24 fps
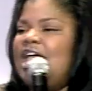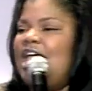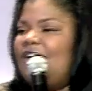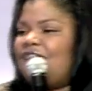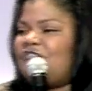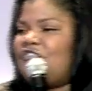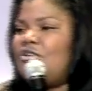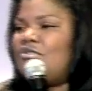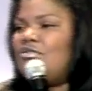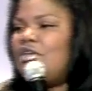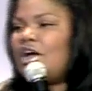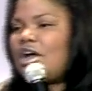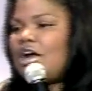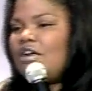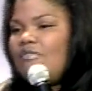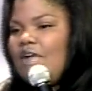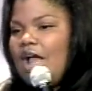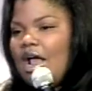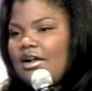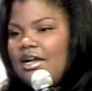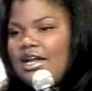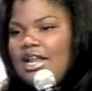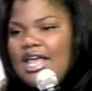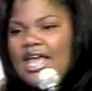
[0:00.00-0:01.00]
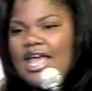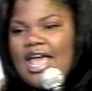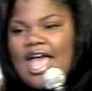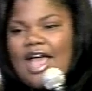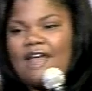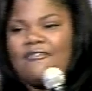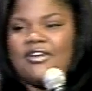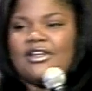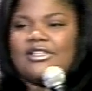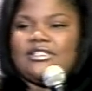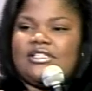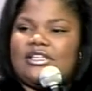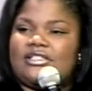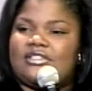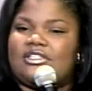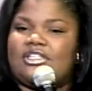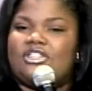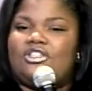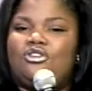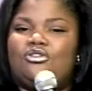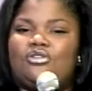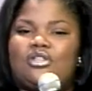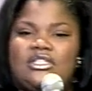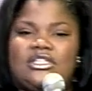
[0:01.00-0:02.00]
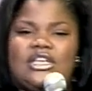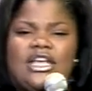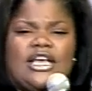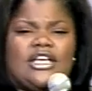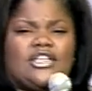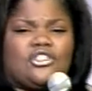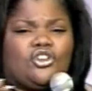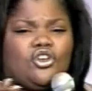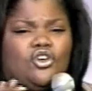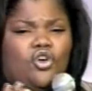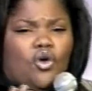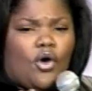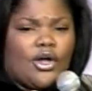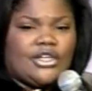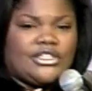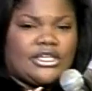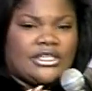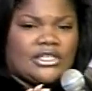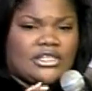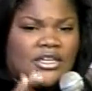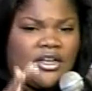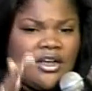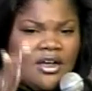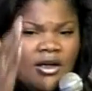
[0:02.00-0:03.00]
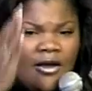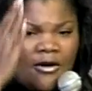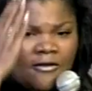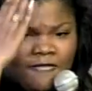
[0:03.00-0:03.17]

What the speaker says: If you look around in here, every sister you see is gorgeous